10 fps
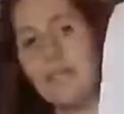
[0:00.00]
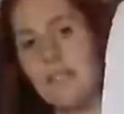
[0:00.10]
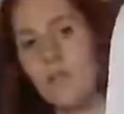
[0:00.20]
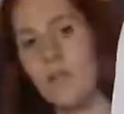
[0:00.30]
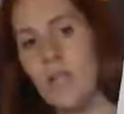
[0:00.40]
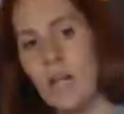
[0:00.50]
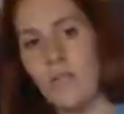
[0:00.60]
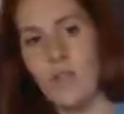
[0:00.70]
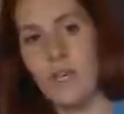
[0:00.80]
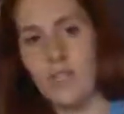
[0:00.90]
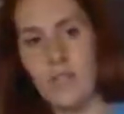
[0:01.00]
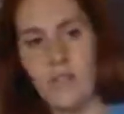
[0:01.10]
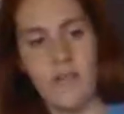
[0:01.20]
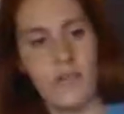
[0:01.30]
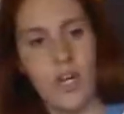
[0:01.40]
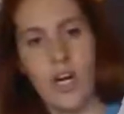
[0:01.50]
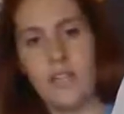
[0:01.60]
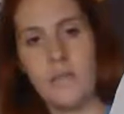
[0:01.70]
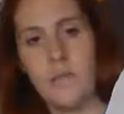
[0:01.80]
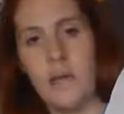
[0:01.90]
know a lot of you like
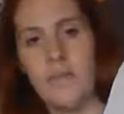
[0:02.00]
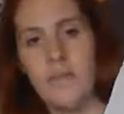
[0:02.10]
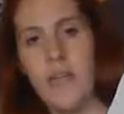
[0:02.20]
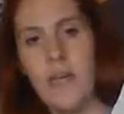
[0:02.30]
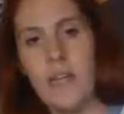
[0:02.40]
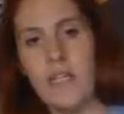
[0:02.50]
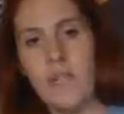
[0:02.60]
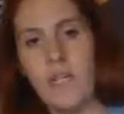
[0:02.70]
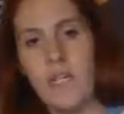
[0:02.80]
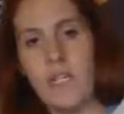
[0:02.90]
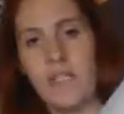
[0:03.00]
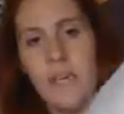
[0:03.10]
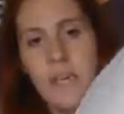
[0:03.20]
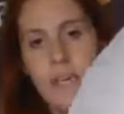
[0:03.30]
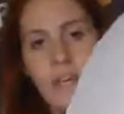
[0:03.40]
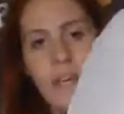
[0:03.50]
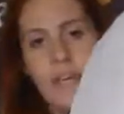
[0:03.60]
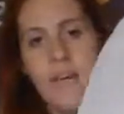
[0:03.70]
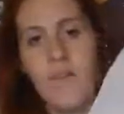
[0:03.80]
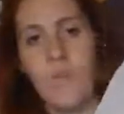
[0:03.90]
sharks, but that's what he looks like.
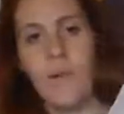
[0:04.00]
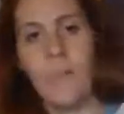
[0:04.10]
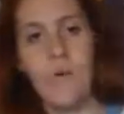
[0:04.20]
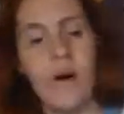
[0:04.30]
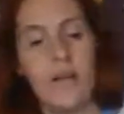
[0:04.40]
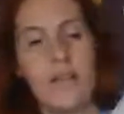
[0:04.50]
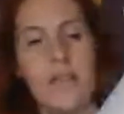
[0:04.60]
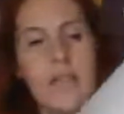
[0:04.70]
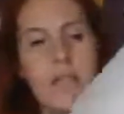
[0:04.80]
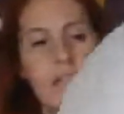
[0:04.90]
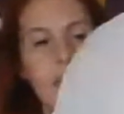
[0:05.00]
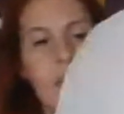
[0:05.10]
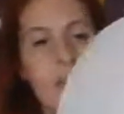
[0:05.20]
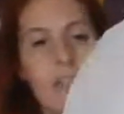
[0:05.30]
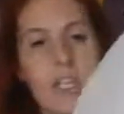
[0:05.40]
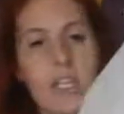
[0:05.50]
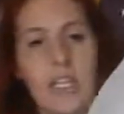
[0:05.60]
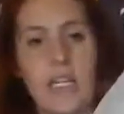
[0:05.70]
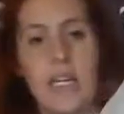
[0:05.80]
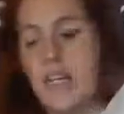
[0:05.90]
If you want to pause it and
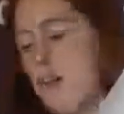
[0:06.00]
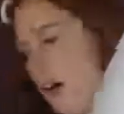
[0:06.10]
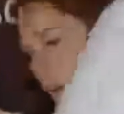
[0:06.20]
look at it,